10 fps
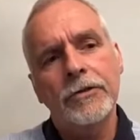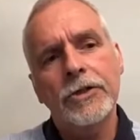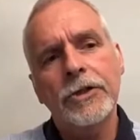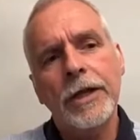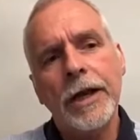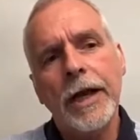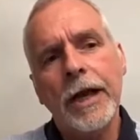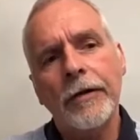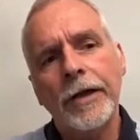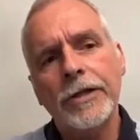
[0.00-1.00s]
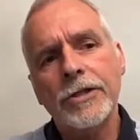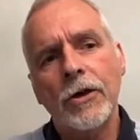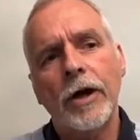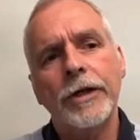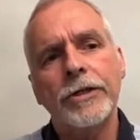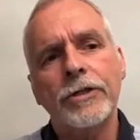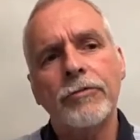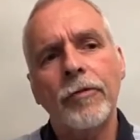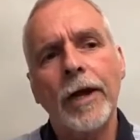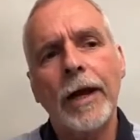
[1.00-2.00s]
just allow that tightness
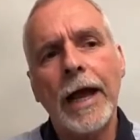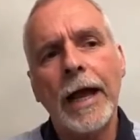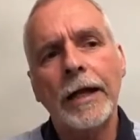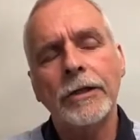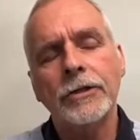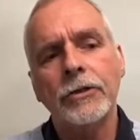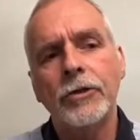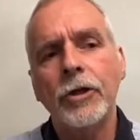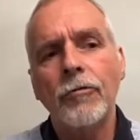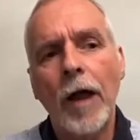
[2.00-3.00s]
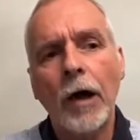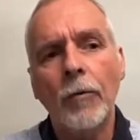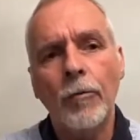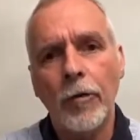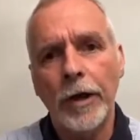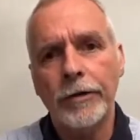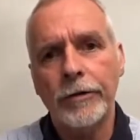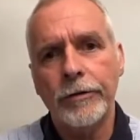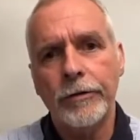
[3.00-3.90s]
to relax on your out breath.